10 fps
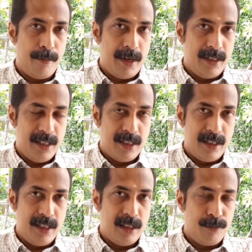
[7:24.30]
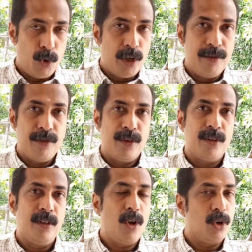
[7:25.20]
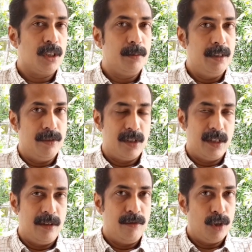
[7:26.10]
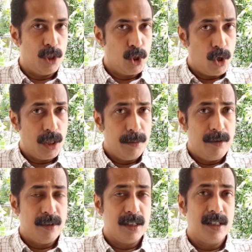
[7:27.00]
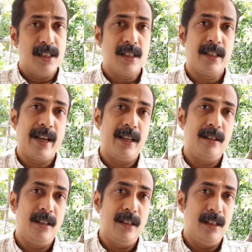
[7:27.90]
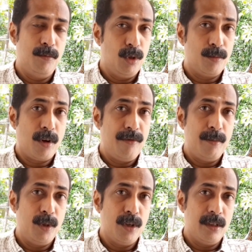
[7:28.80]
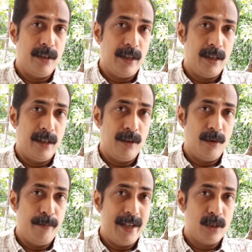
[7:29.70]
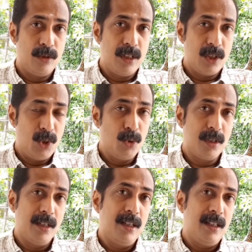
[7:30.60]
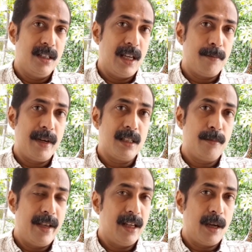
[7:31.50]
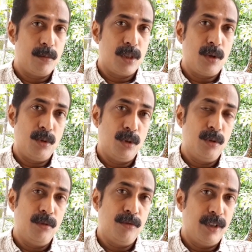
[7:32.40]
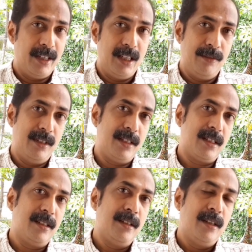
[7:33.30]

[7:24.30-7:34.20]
But this is purely for long-term investor. For a short-term investors can book profit because based on this news, share price may comes down to 40 levels.